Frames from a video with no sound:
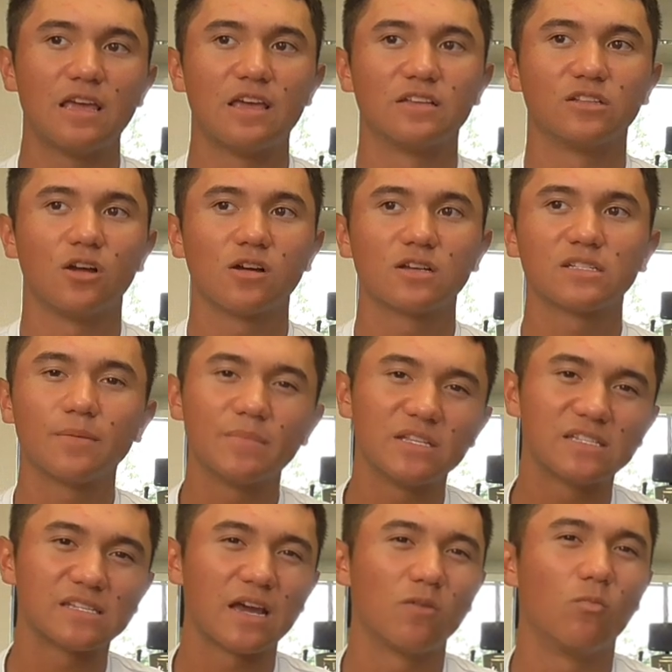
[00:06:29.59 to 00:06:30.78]
as long as I'm
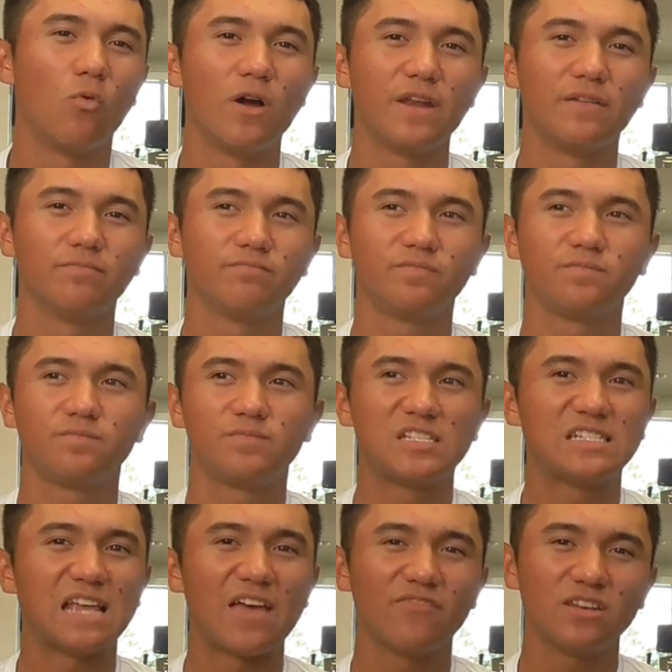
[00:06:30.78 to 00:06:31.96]
inside
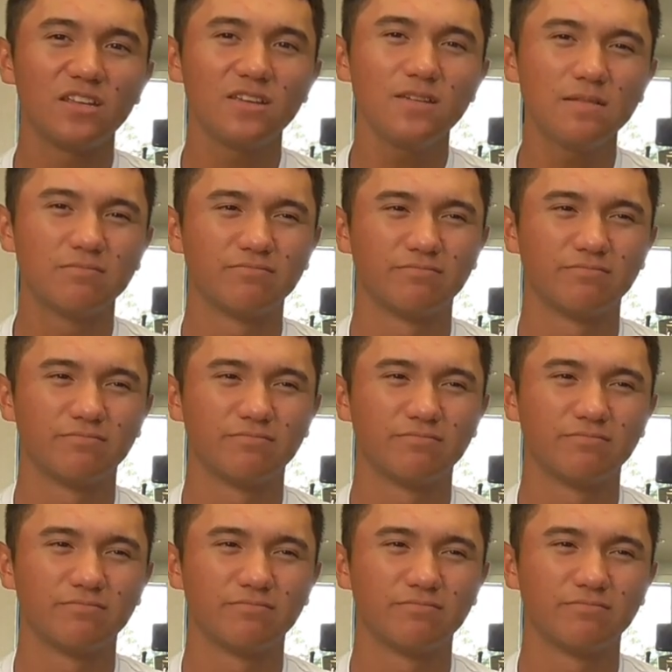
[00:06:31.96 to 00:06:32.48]
170,